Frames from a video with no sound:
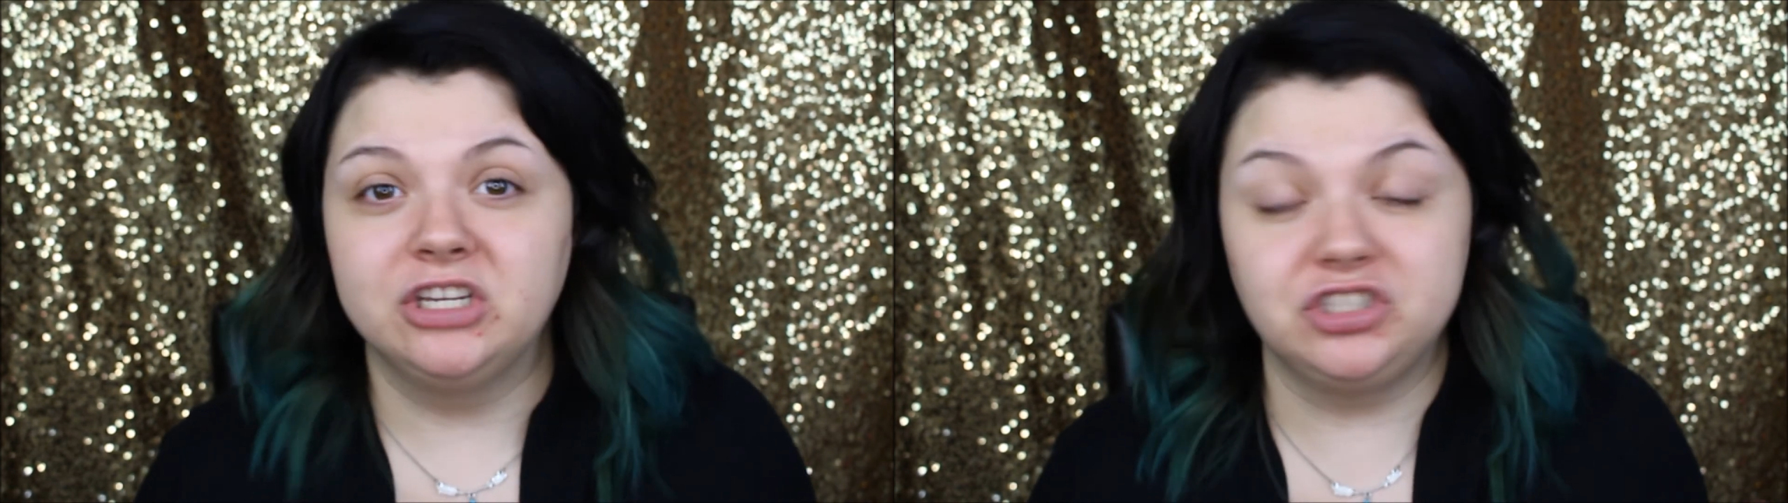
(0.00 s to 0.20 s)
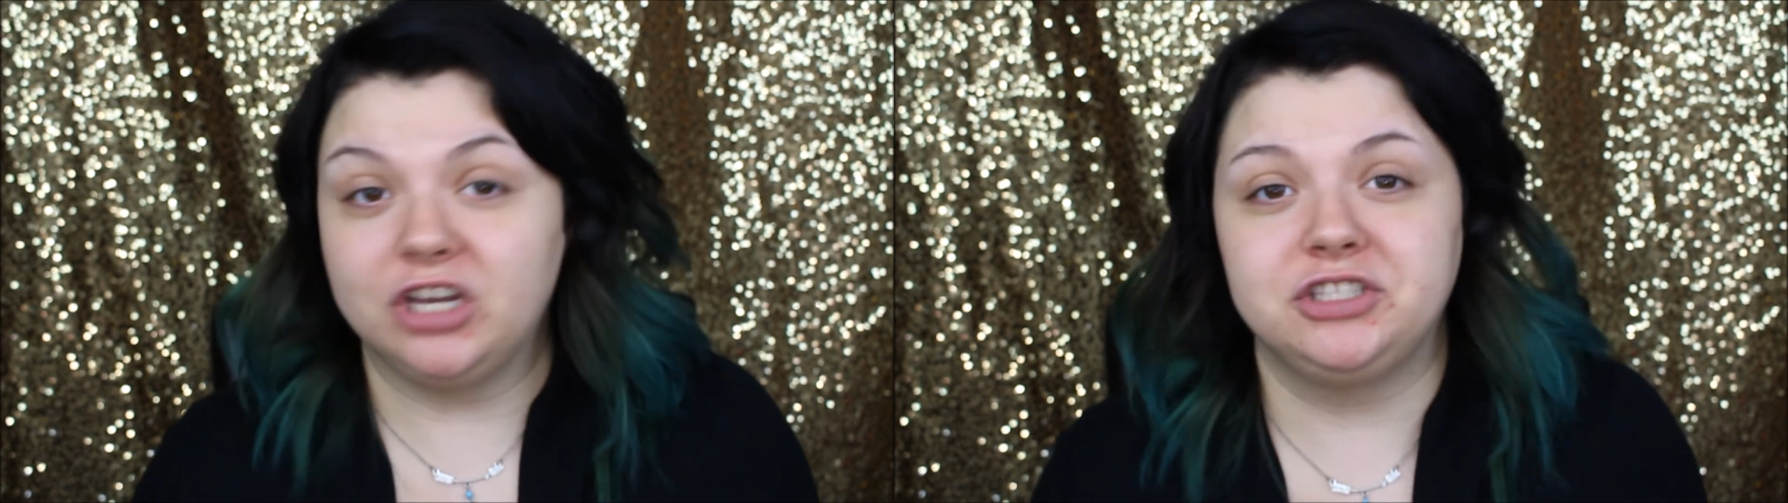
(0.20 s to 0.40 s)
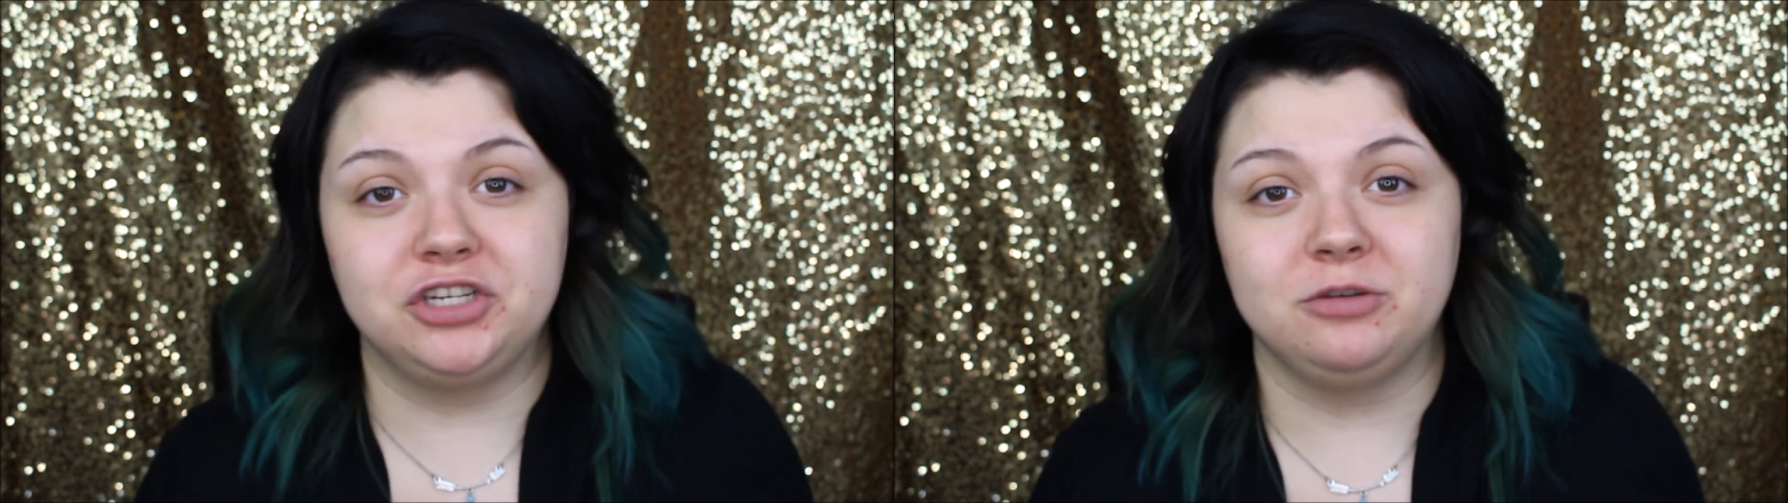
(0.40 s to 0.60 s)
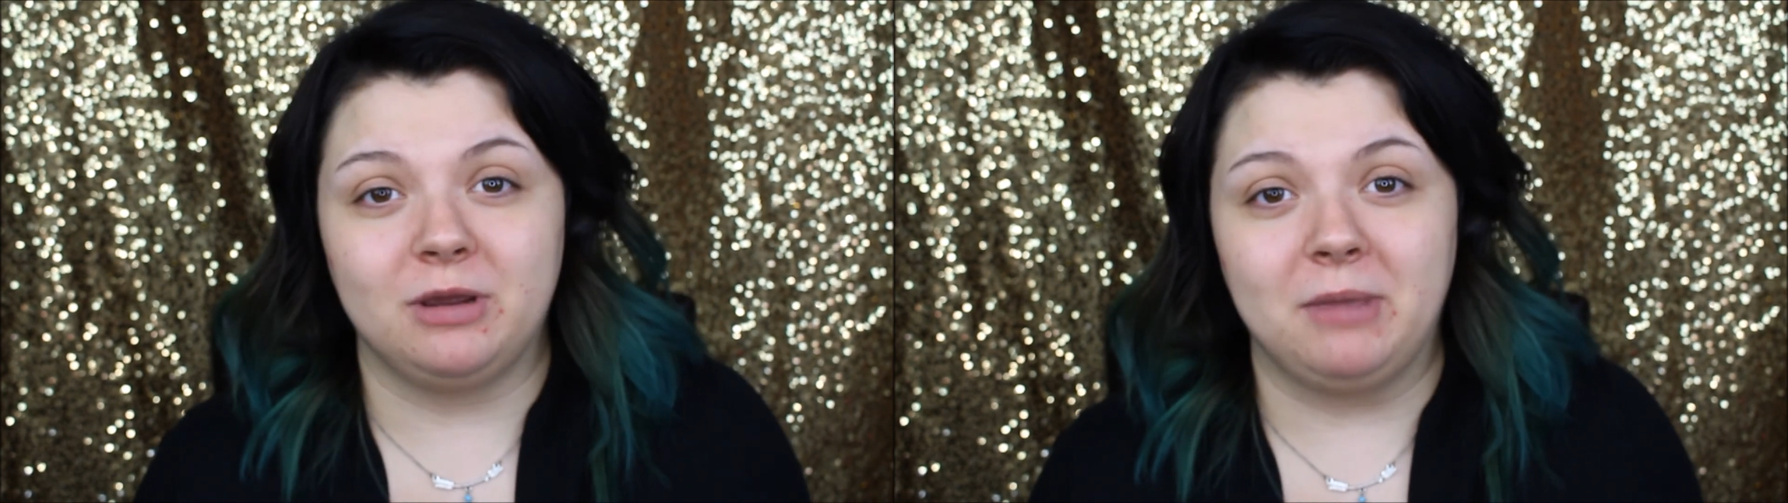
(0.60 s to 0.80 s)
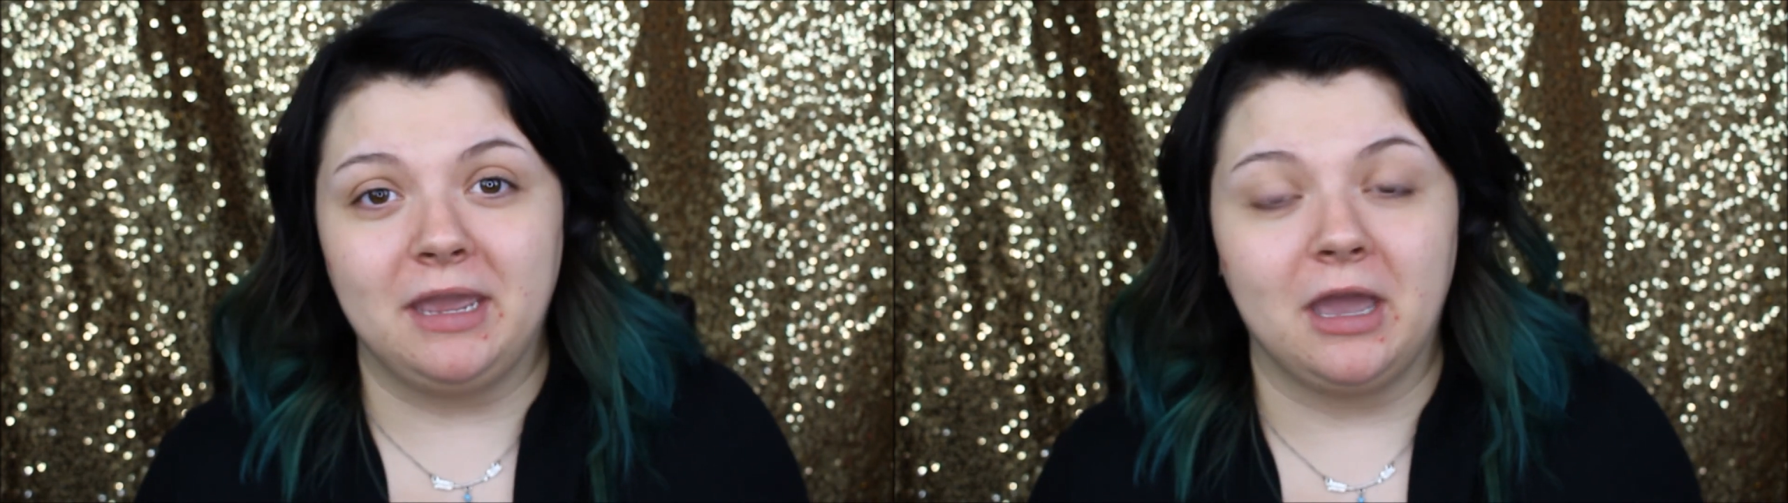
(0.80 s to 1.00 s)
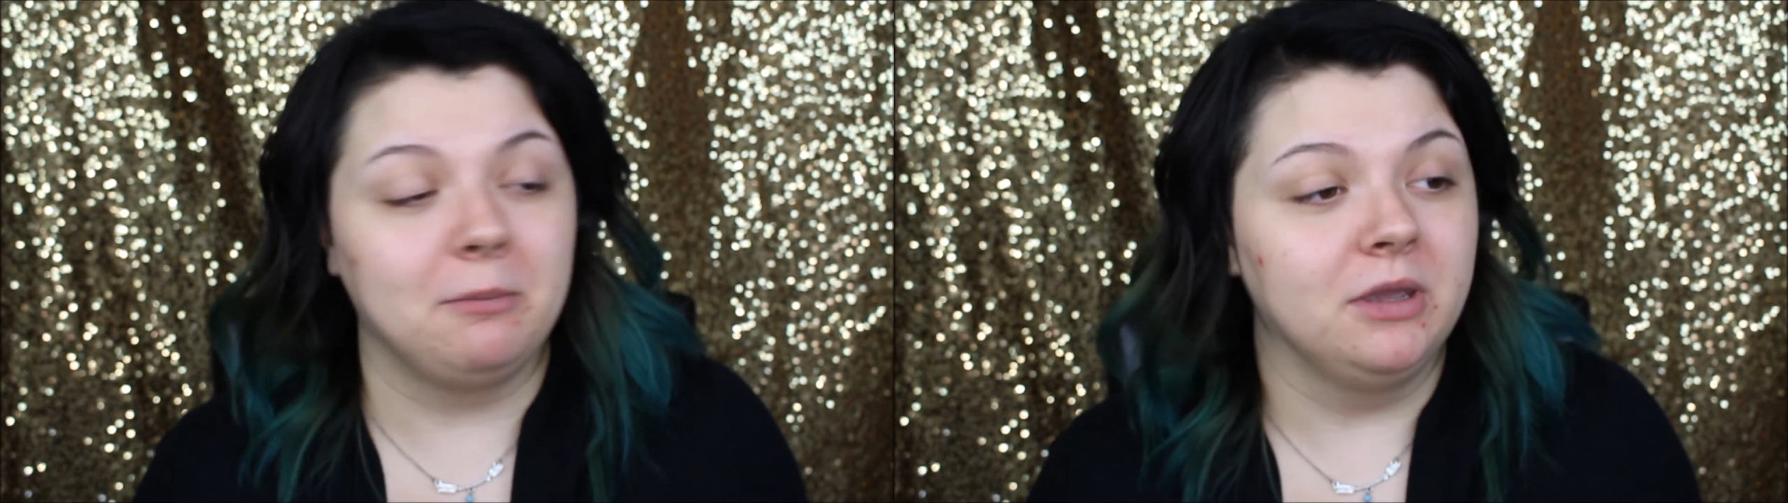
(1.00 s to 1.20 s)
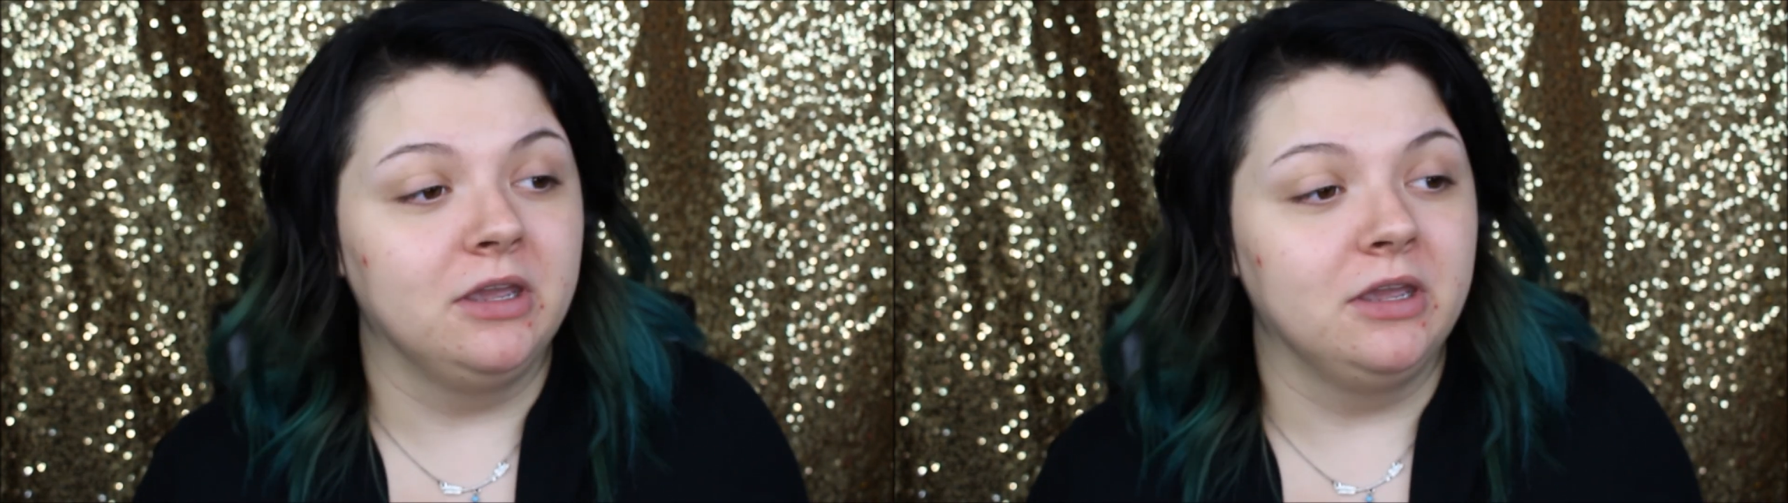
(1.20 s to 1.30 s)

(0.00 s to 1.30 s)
just to do my makeup.